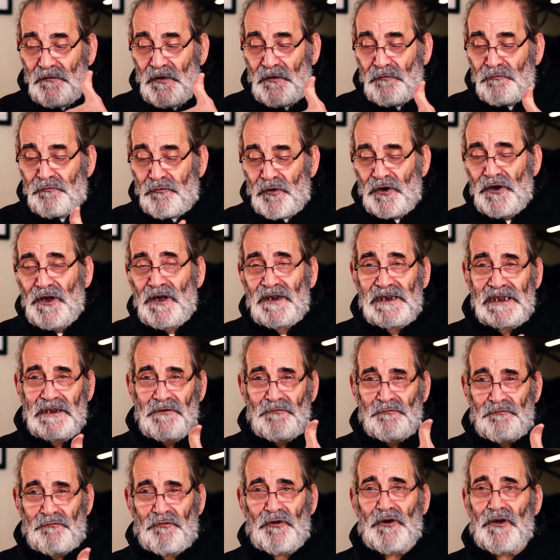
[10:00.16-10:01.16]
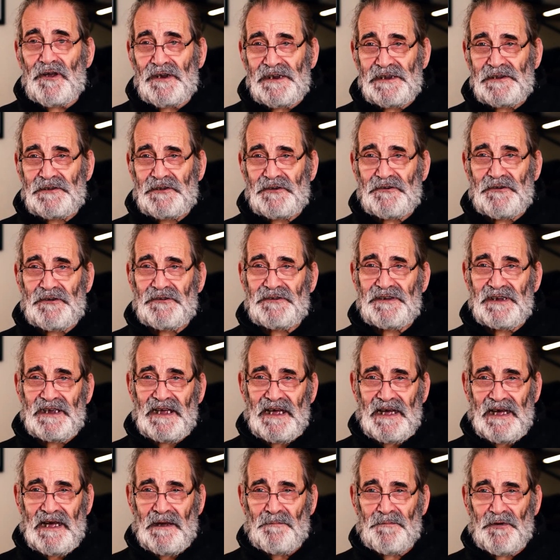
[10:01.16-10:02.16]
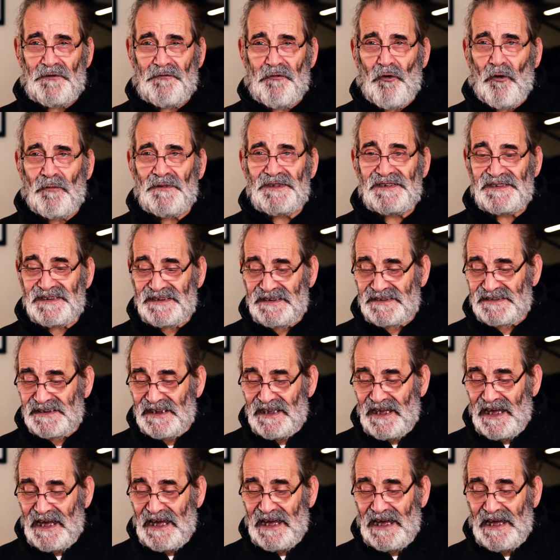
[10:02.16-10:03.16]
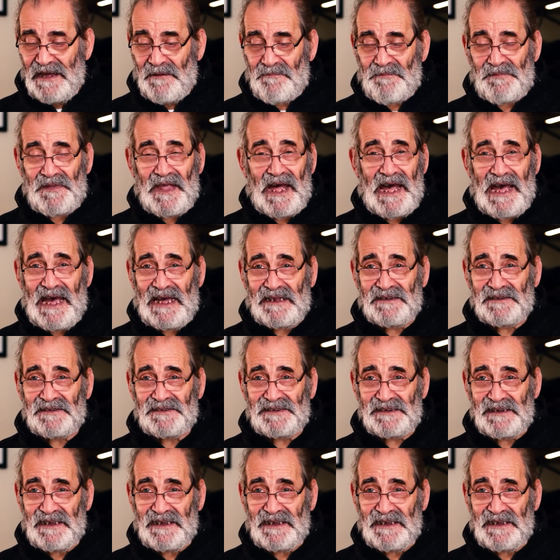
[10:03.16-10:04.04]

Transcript: Really, really good performances, and